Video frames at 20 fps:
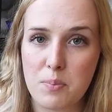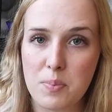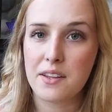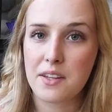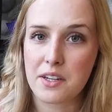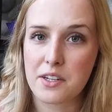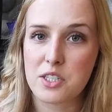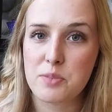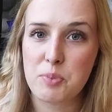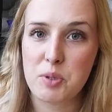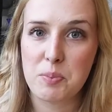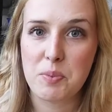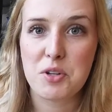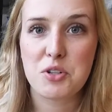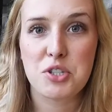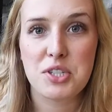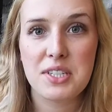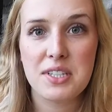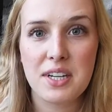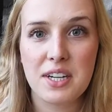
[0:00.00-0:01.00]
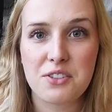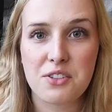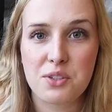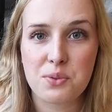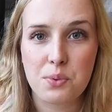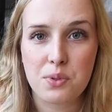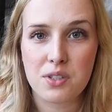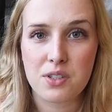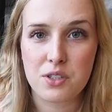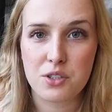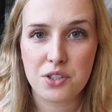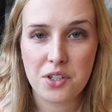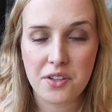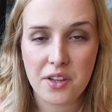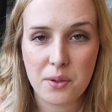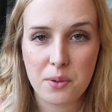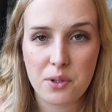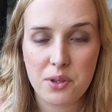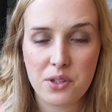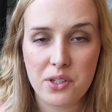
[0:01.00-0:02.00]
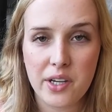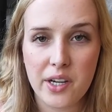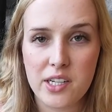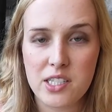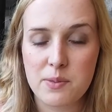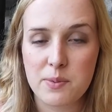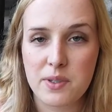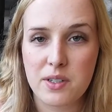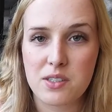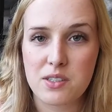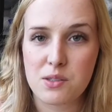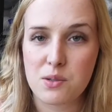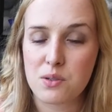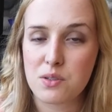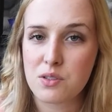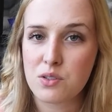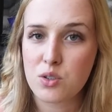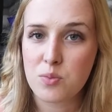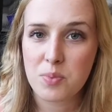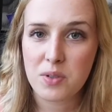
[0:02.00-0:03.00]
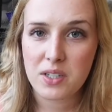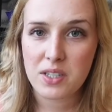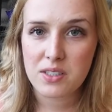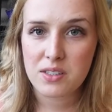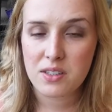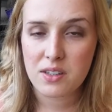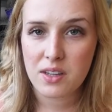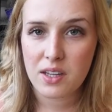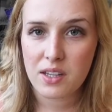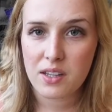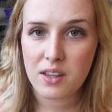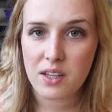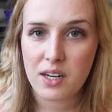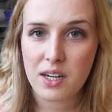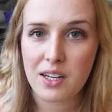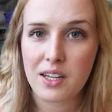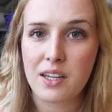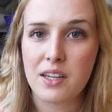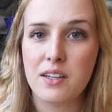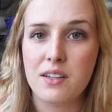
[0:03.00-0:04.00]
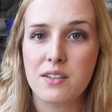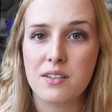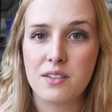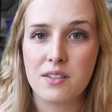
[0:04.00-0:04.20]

Well, that is pretty much it. I just wanted to share that with you guys because it was a super easy thing that I